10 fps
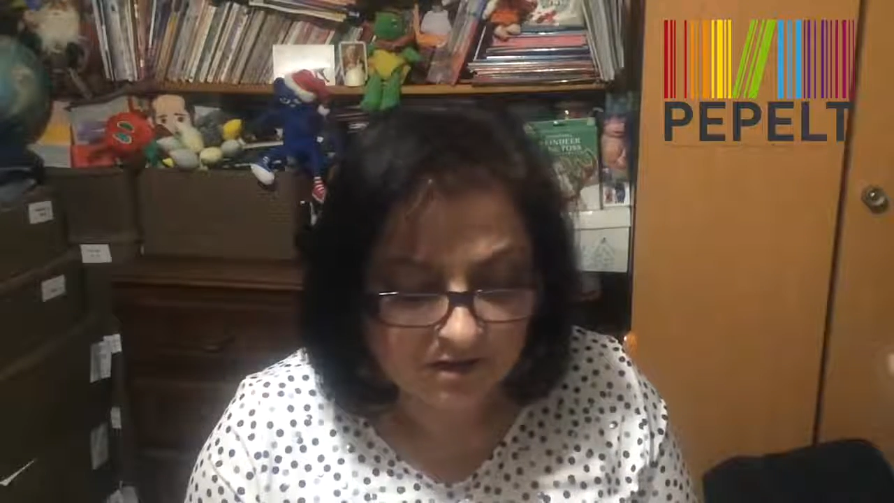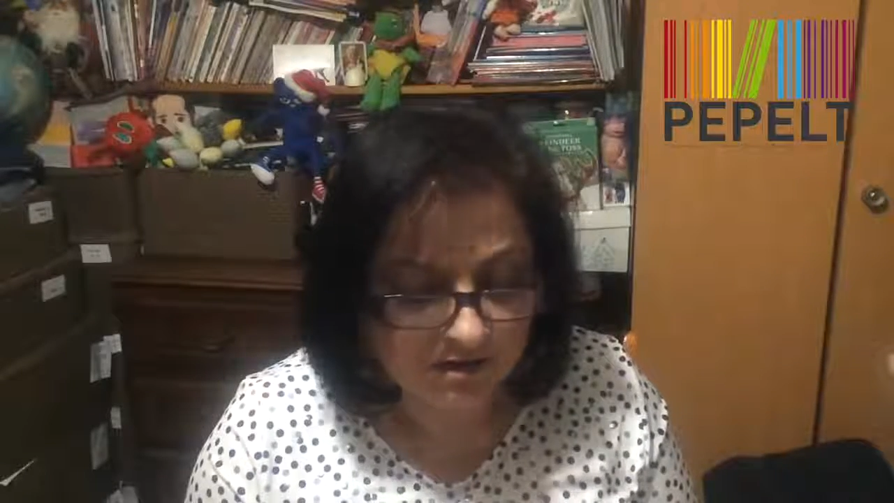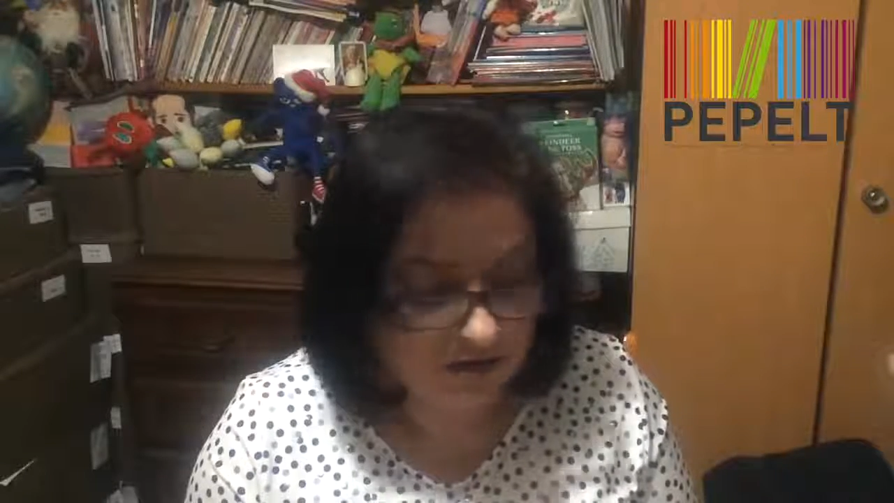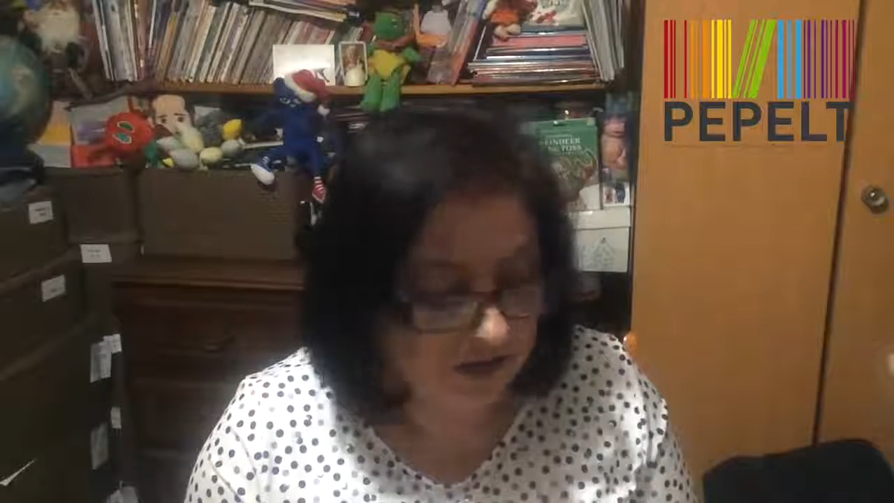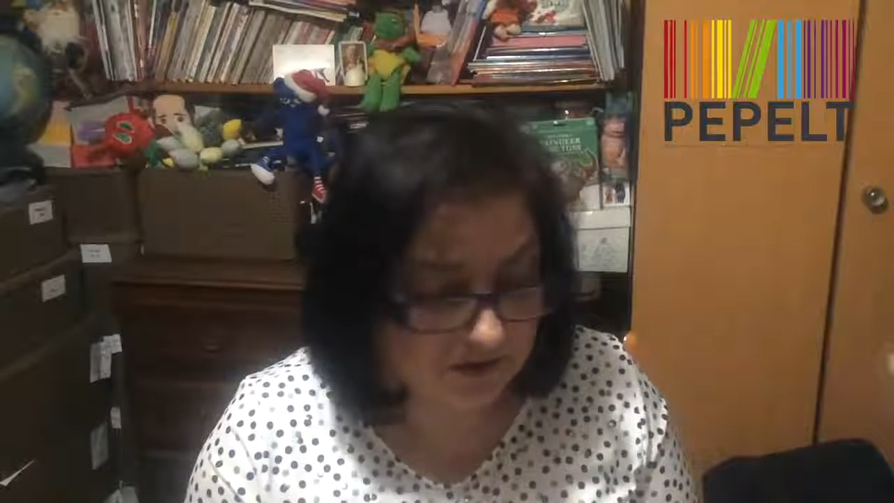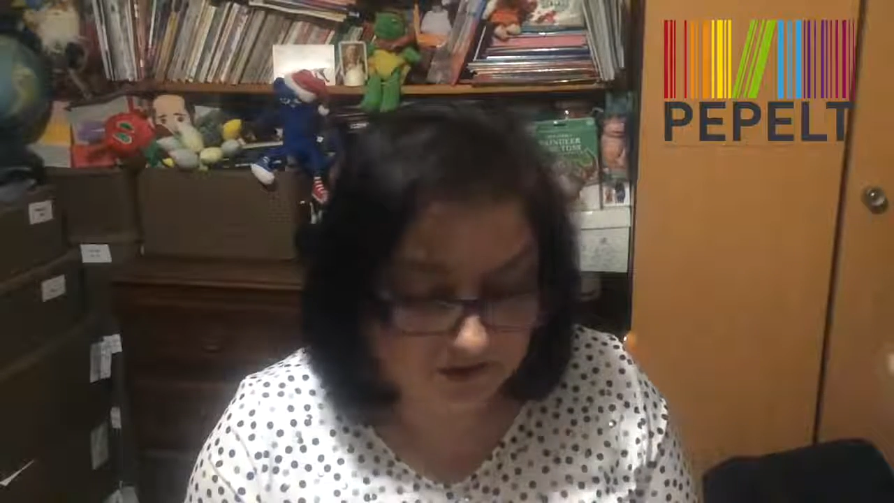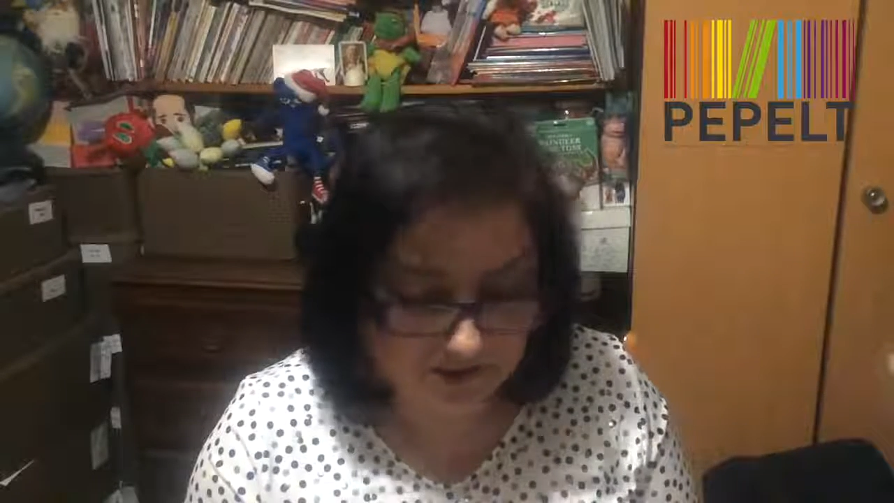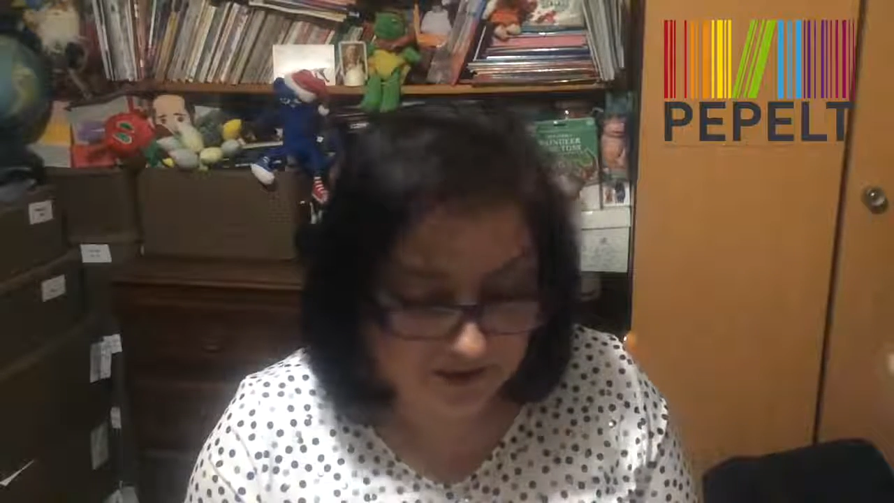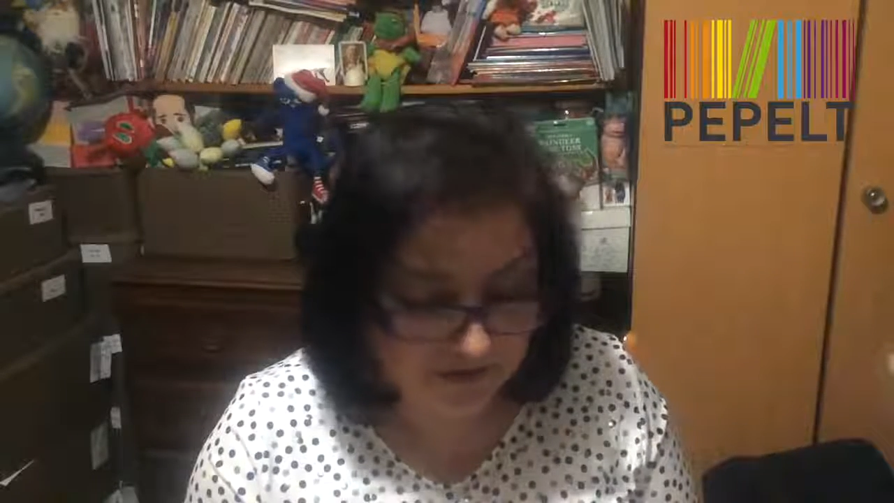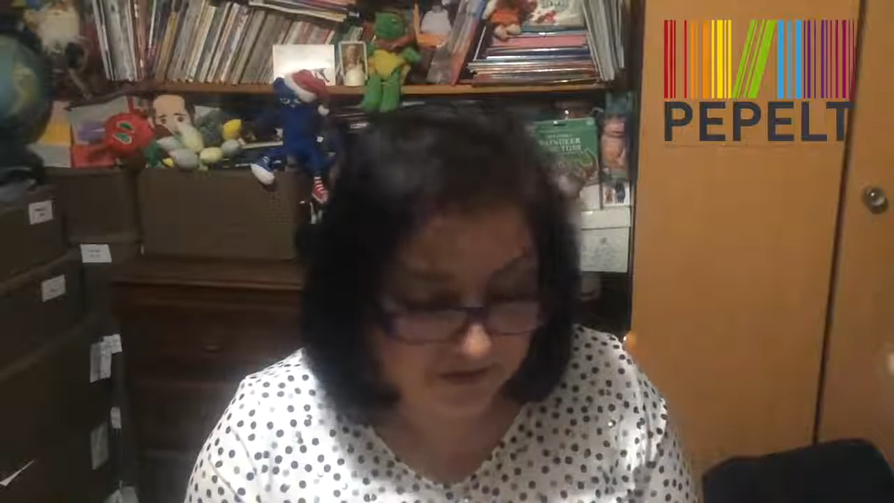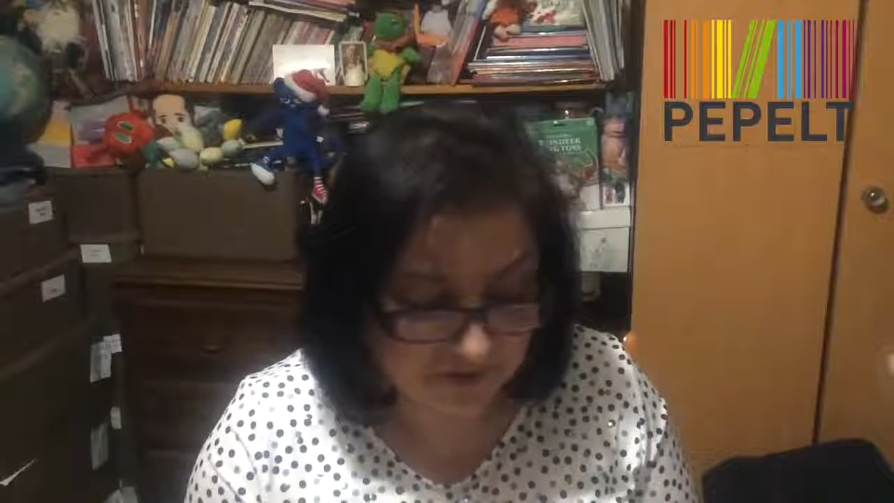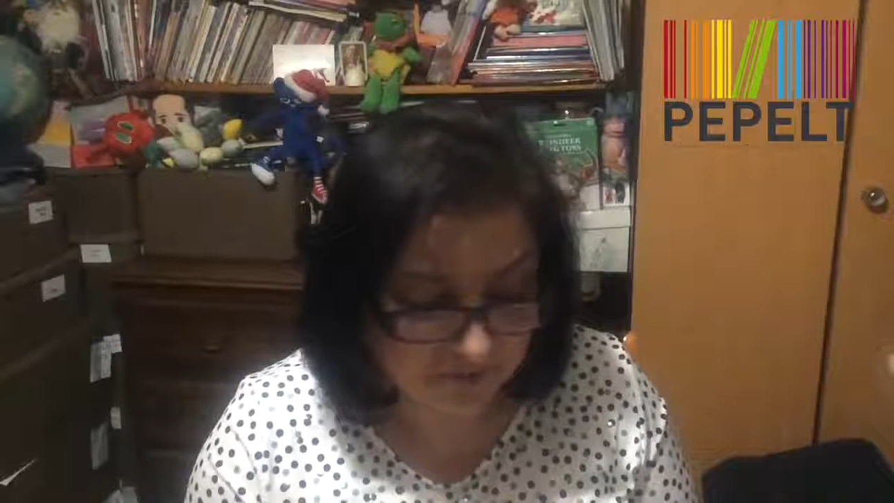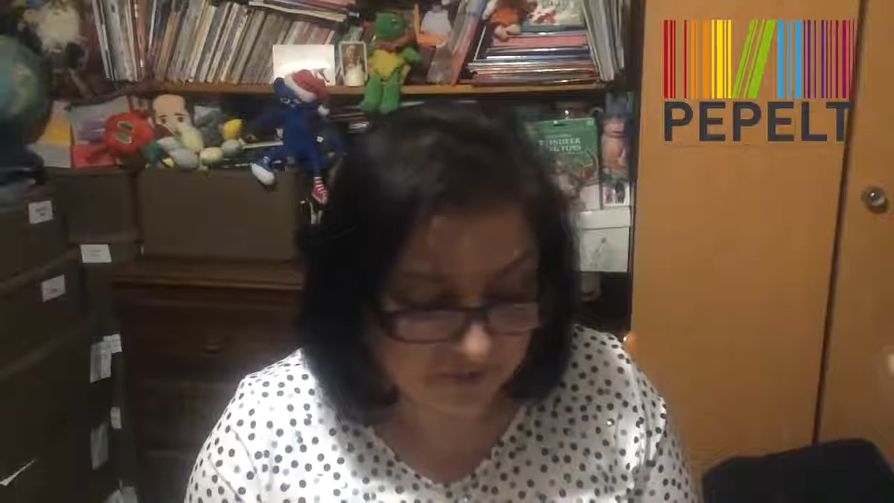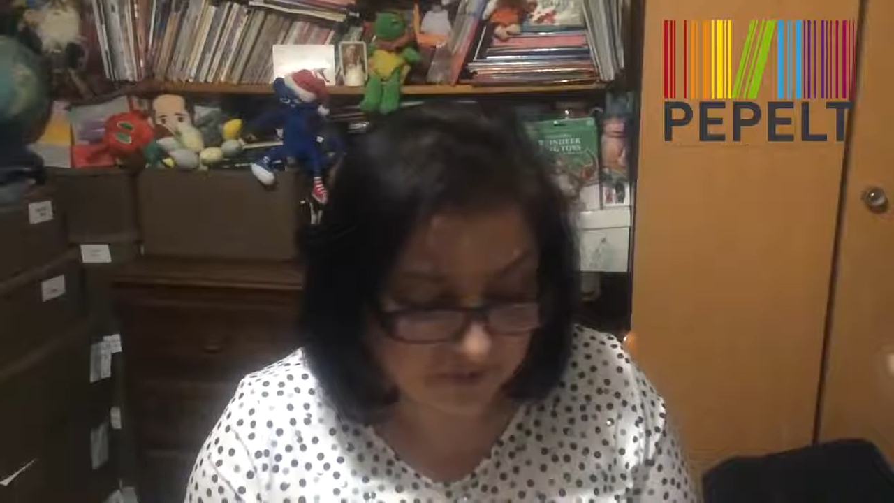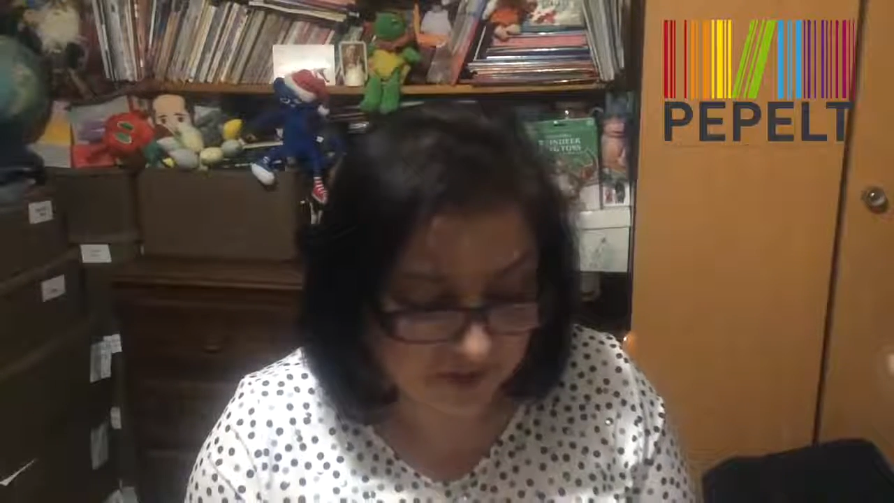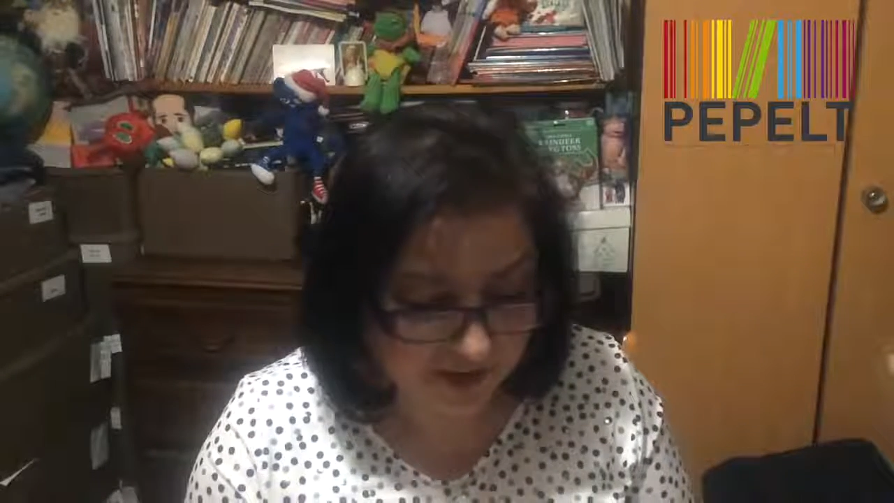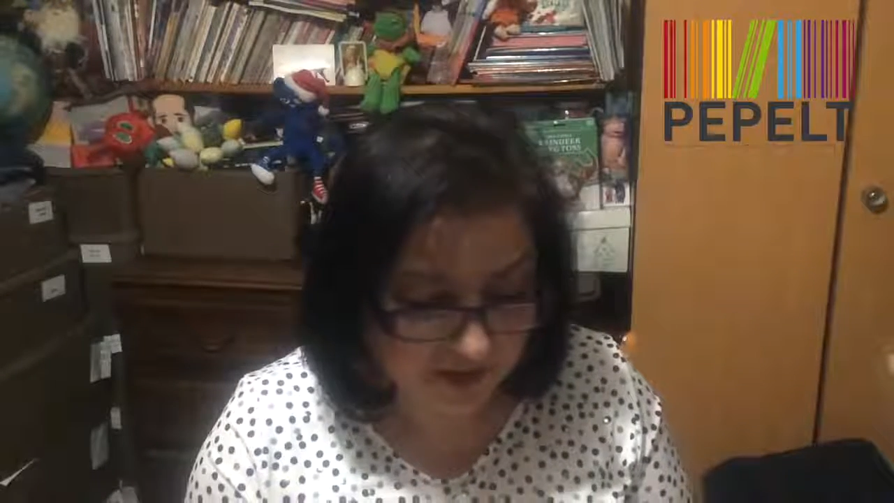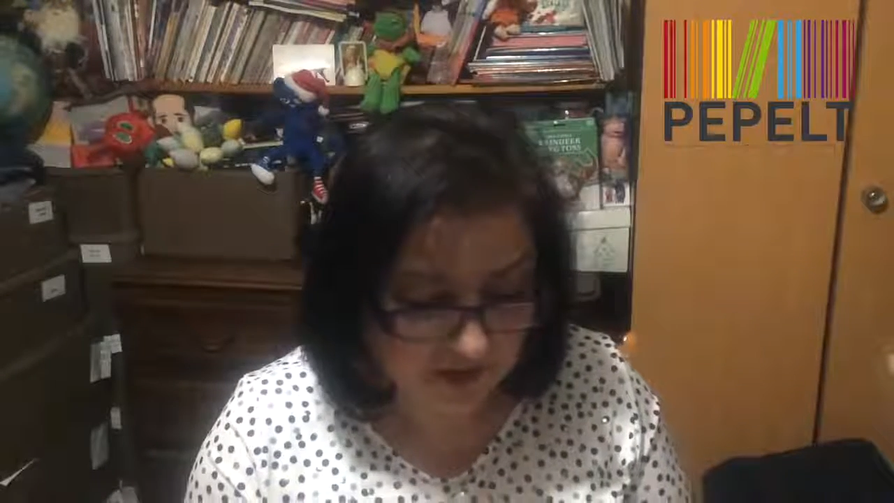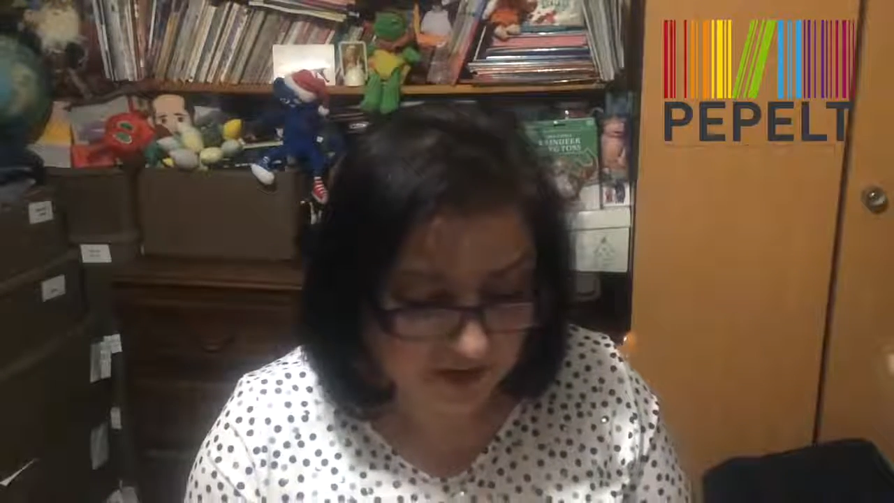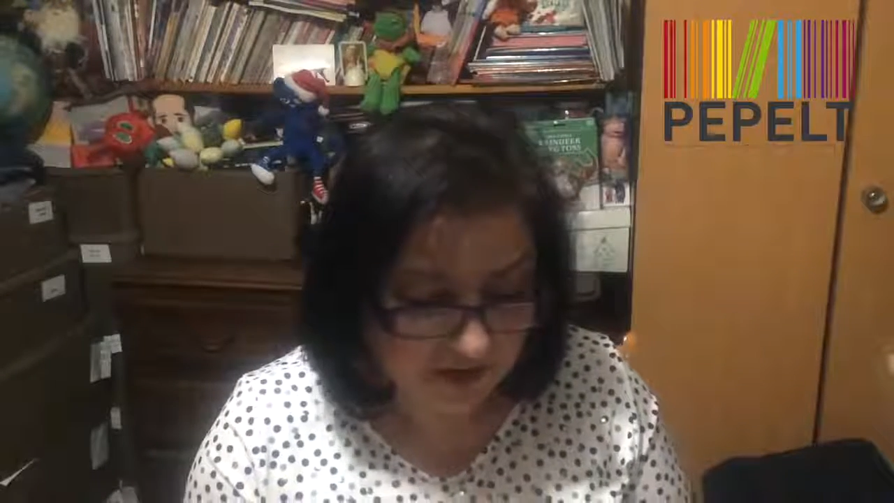and the car didn't have any
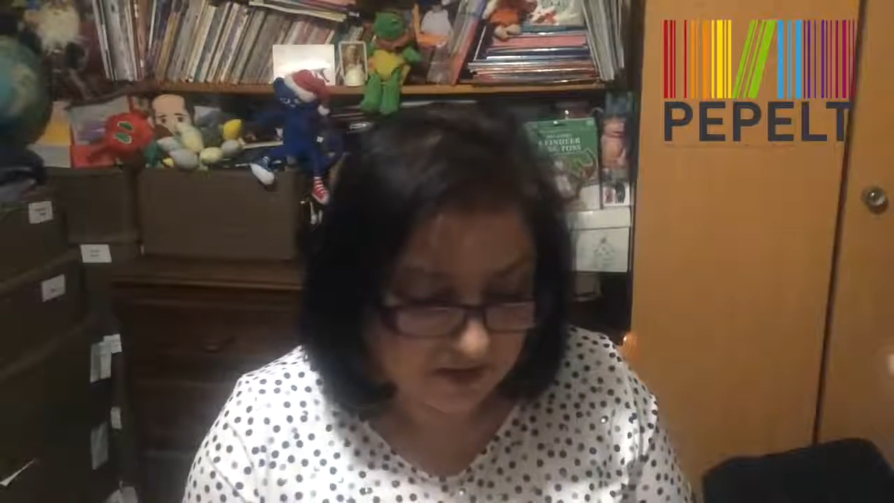fuel.